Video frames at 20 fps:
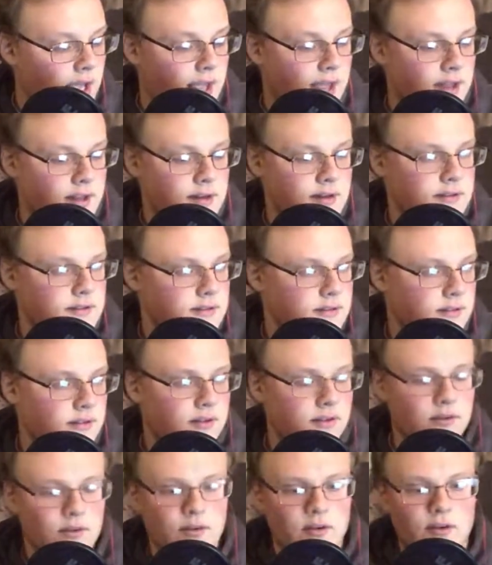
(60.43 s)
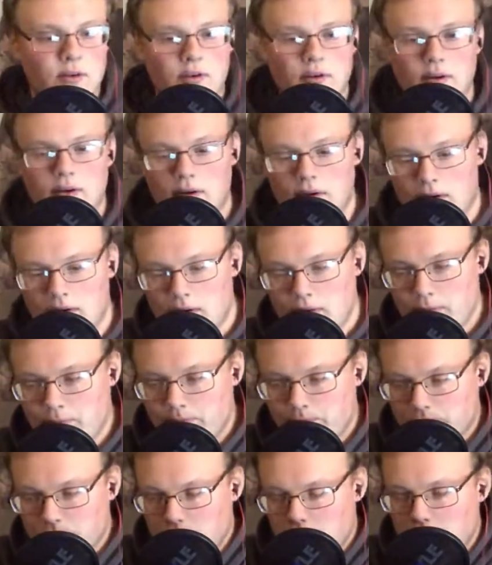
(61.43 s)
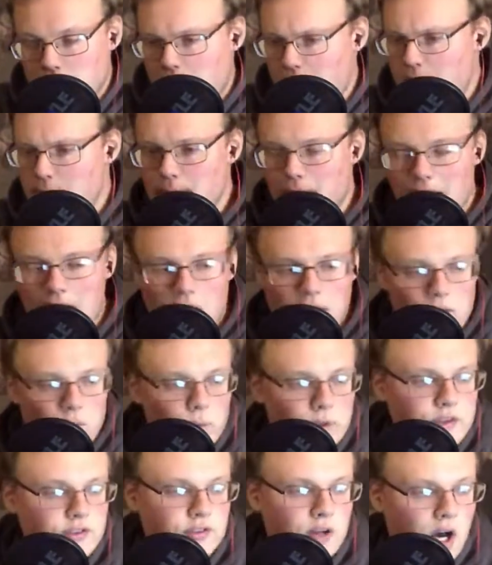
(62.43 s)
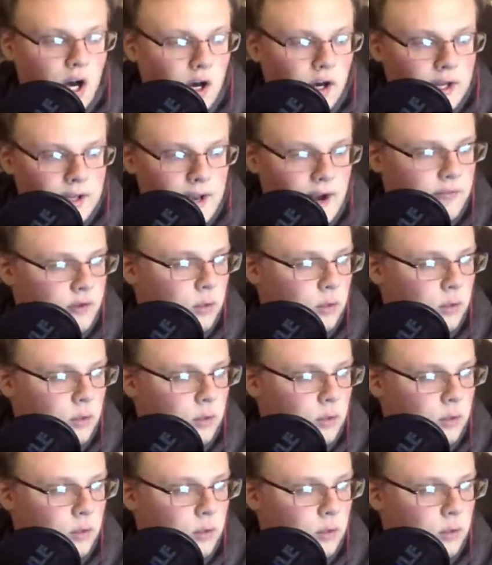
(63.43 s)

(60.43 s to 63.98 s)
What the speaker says: And it came out and we saw it and